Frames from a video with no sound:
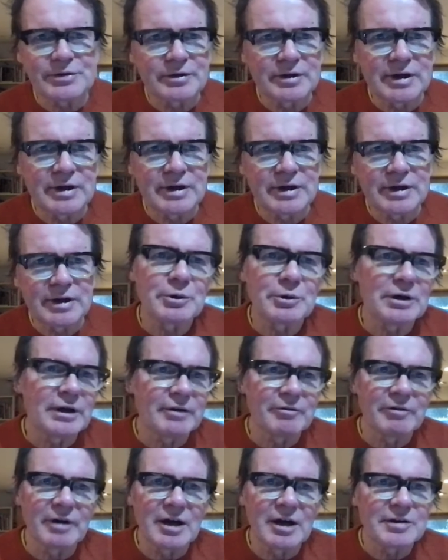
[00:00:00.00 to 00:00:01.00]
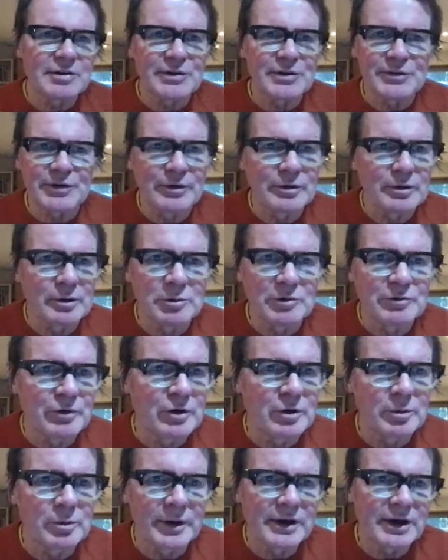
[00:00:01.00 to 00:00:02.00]
casually racist and
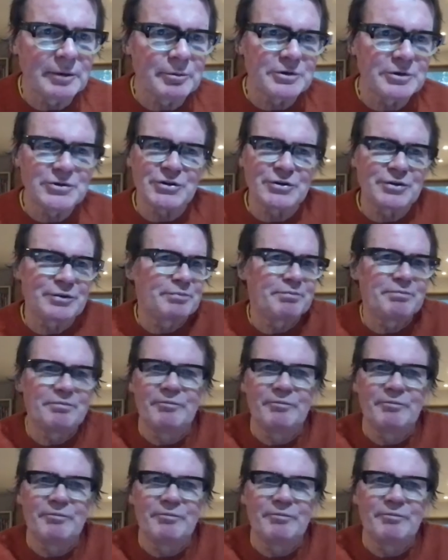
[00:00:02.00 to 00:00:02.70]
homophobic. It was just,